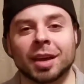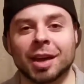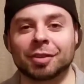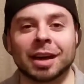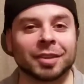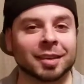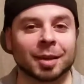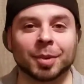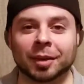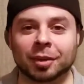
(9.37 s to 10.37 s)
Have a lot of things
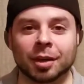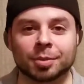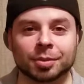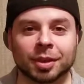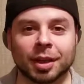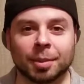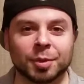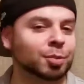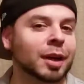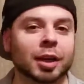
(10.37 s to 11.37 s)
I picked up and
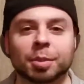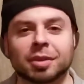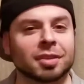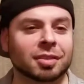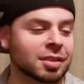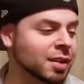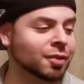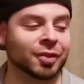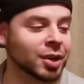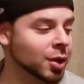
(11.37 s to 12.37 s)
just break it up into
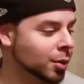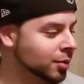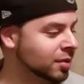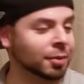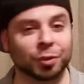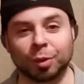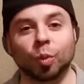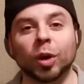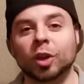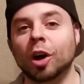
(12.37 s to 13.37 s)
different videos instead of
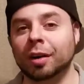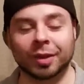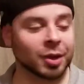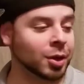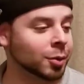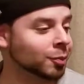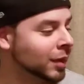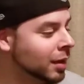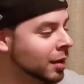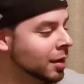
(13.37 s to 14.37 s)
doing one long video.
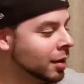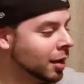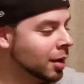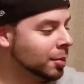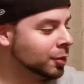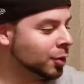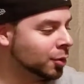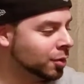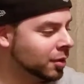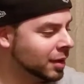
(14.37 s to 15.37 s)

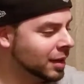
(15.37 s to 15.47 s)
So